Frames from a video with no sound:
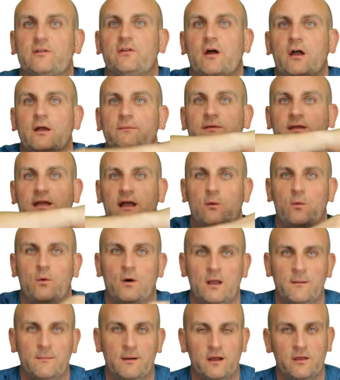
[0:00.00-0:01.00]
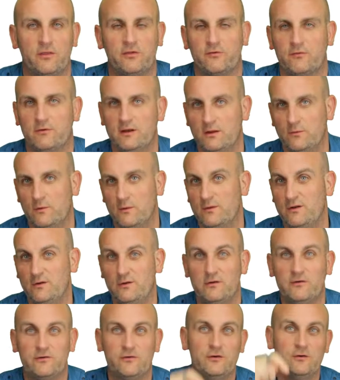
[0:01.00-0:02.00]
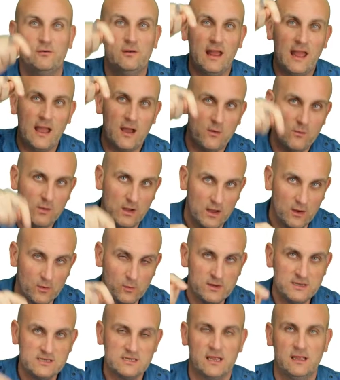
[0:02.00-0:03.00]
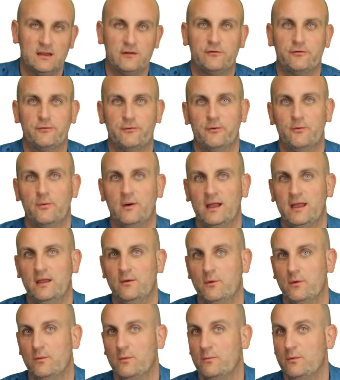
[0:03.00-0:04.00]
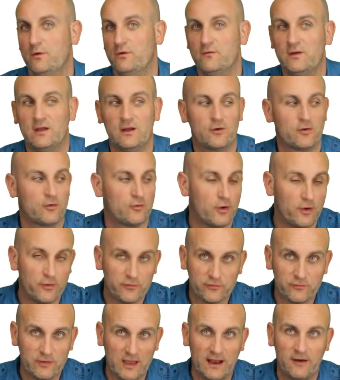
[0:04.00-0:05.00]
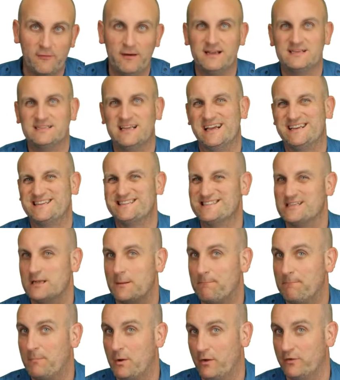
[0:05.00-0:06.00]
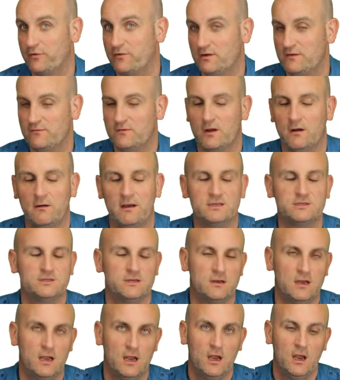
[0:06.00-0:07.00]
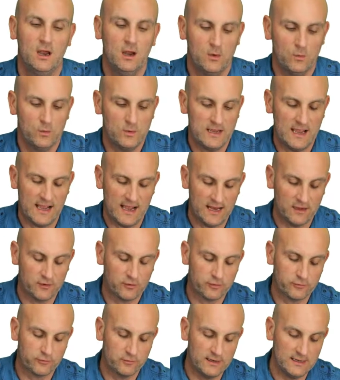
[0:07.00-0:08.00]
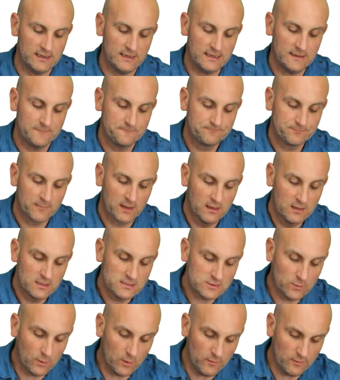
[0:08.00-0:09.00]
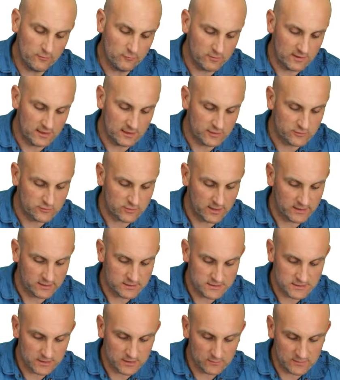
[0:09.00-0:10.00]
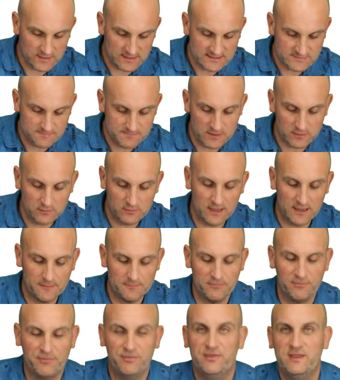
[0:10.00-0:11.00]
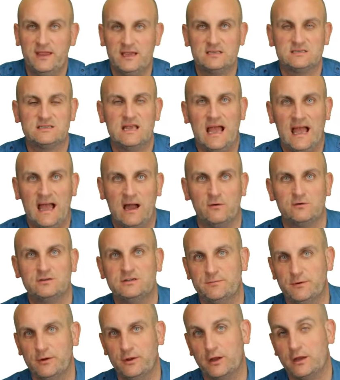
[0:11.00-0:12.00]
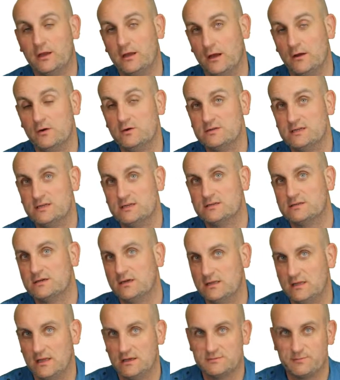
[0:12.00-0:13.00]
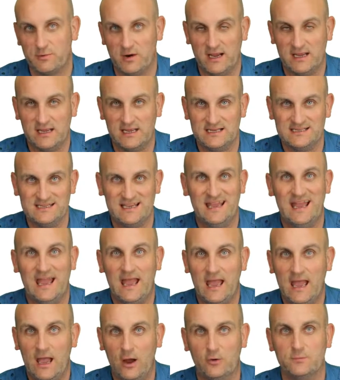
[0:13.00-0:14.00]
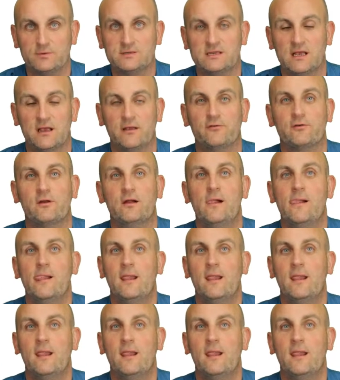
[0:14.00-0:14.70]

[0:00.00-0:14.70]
timesing our y by 3. When we're doing 2 down, we take 2 away. When we're moving across our x-axis in a positive direction, we add 3. So what we're really trying to do is build up this algebra that goes inside those brackets. It helps us